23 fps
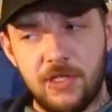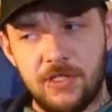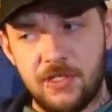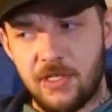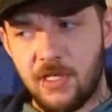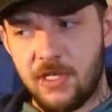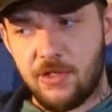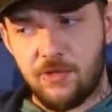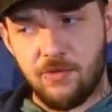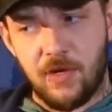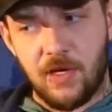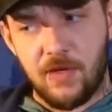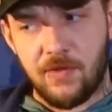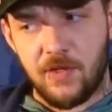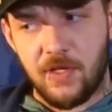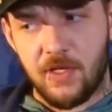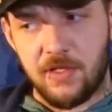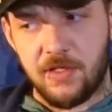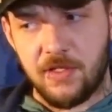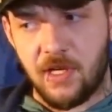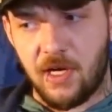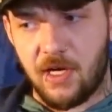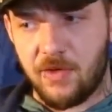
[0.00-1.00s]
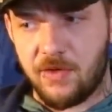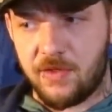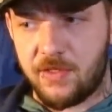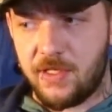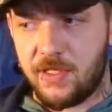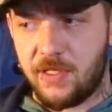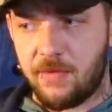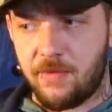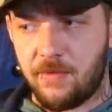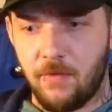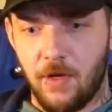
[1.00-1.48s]
stitch around the
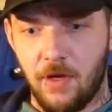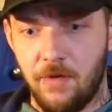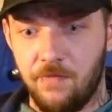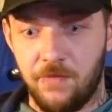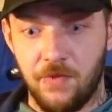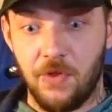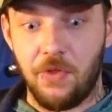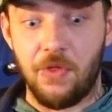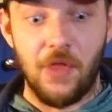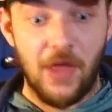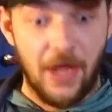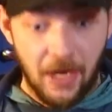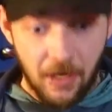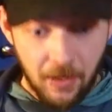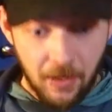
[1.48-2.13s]
entirety of the thing.